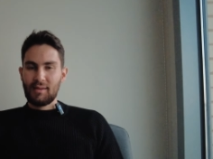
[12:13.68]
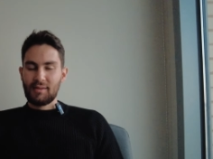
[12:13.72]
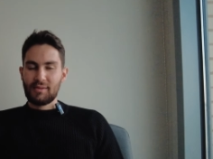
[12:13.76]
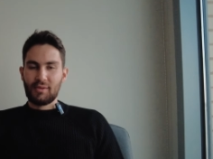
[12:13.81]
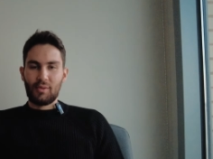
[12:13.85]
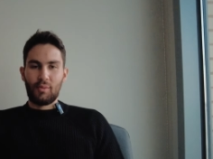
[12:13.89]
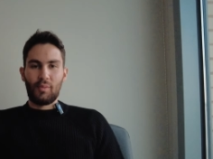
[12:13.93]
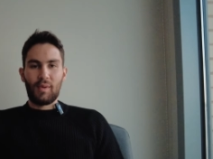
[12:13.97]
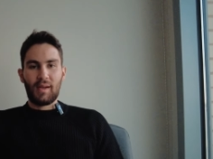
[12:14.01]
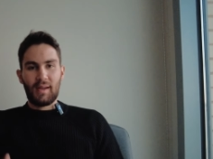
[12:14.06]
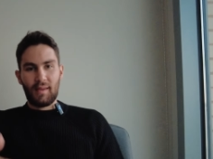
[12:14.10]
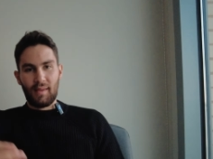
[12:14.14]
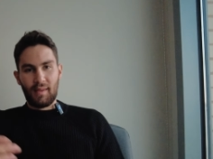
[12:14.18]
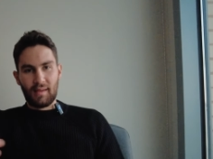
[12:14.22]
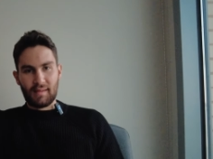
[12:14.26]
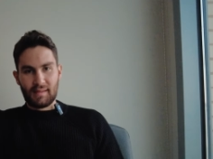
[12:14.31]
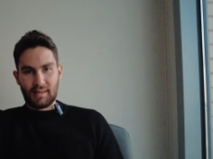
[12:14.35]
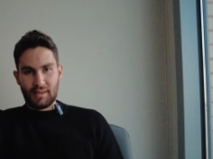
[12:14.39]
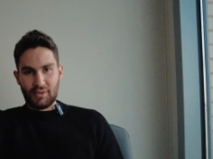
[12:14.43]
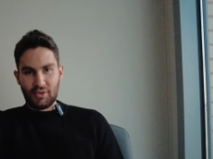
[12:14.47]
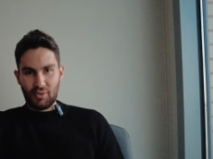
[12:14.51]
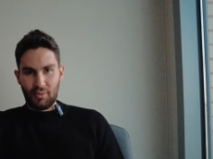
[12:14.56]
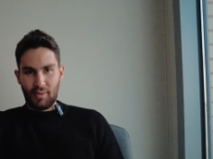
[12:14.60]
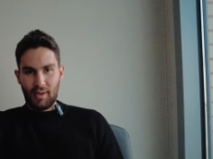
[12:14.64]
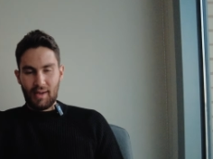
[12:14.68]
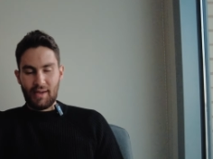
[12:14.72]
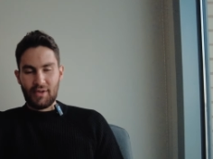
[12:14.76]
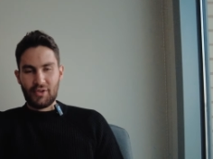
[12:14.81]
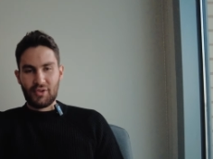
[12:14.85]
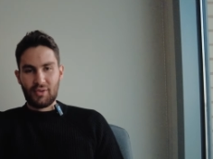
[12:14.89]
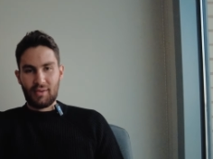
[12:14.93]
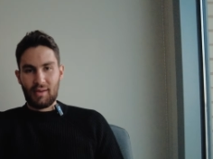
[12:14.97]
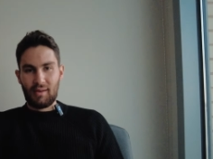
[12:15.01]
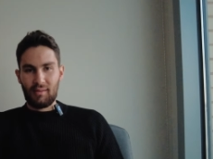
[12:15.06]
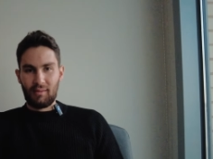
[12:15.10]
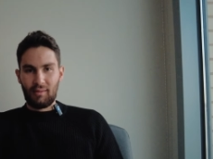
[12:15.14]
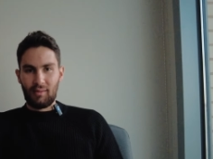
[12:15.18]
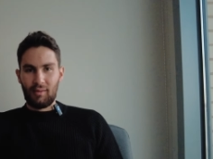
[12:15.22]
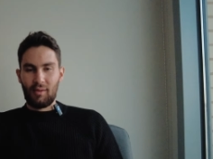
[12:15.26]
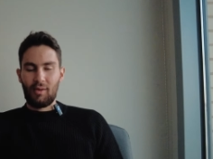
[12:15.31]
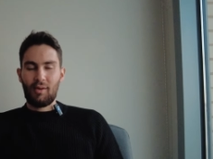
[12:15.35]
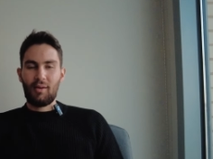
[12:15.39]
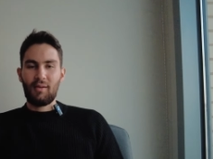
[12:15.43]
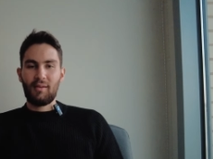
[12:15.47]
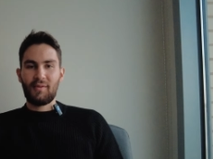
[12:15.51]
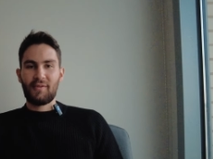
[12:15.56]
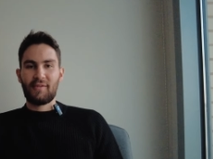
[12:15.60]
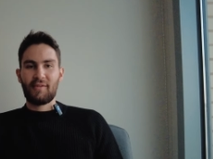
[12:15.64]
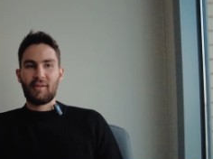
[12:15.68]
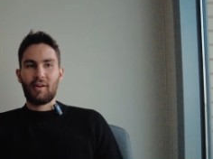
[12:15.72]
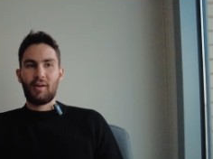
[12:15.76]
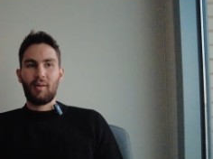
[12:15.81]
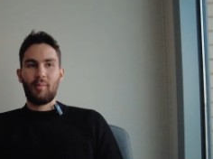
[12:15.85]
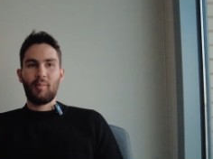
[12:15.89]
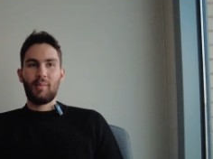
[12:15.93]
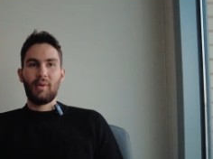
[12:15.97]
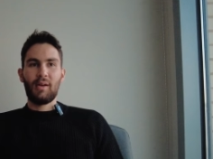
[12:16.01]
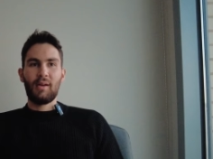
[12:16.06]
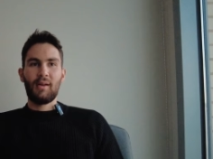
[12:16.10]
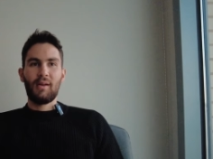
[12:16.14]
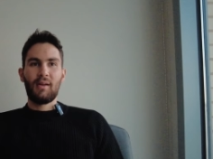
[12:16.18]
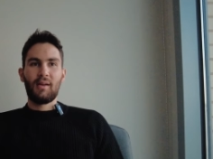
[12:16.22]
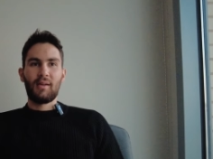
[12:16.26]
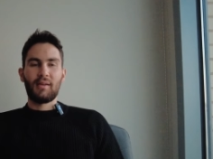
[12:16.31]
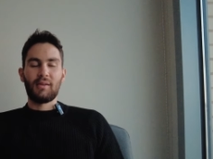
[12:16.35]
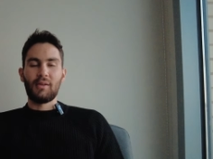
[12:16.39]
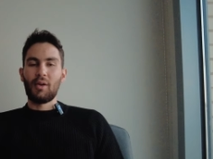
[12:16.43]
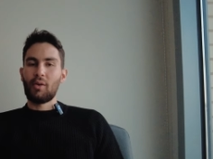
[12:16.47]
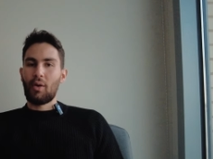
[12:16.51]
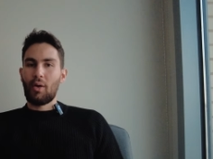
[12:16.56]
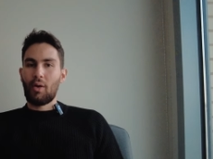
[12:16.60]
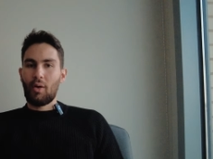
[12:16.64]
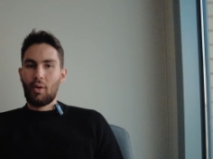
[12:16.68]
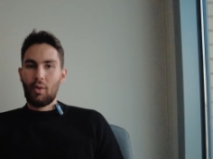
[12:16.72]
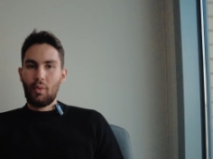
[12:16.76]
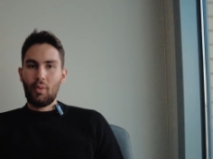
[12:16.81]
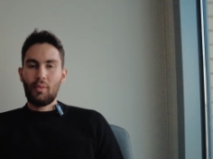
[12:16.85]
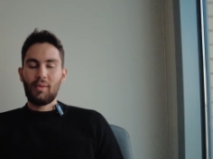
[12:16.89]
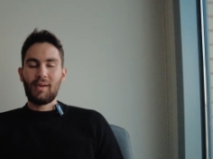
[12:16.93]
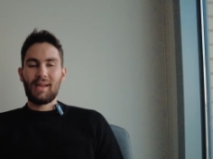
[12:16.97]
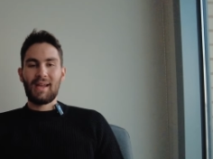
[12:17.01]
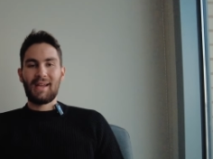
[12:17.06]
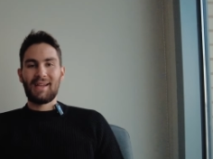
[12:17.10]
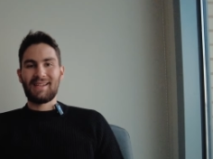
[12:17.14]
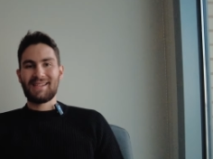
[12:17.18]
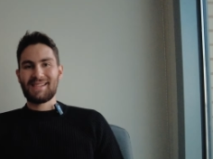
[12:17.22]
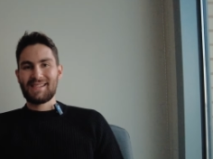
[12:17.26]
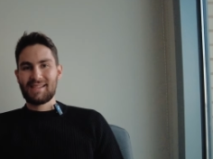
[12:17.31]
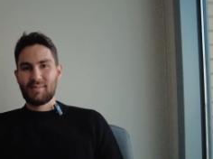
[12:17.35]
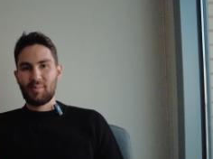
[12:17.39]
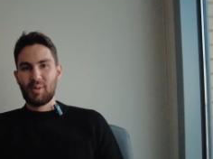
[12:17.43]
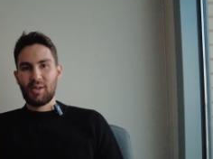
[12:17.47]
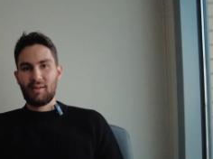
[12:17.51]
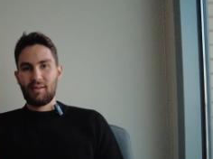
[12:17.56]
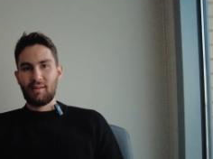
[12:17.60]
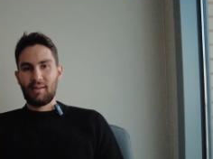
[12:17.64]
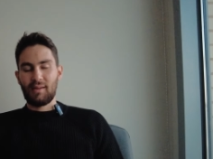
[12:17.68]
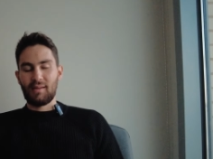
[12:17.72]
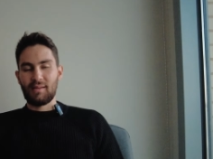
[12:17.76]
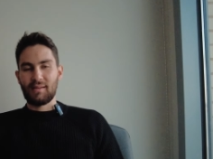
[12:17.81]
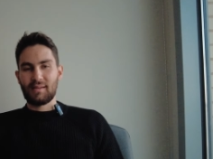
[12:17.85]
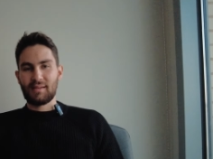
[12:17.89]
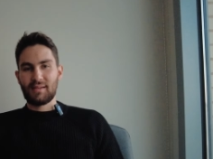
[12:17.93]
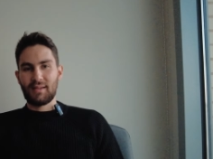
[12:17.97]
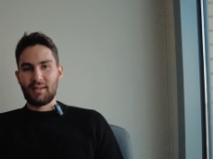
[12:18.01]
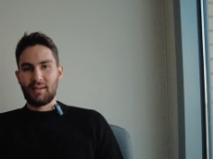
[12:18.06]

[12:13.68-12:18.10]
to read the situation and learn from your own experience.